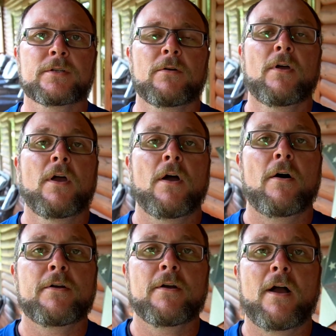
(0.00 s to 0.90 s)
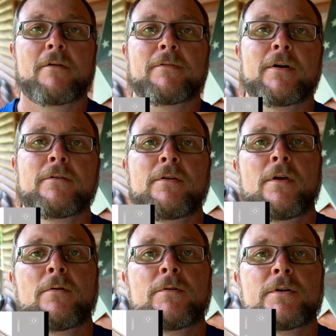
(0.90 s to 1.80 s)
So on your iPhone,
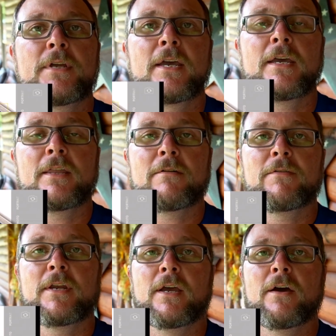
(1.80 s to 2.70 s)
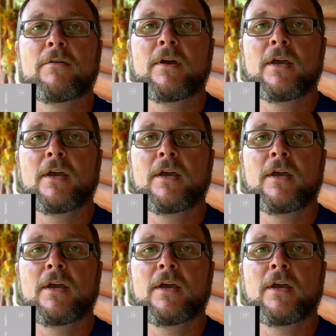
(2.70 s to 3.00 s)
when you're taking that video,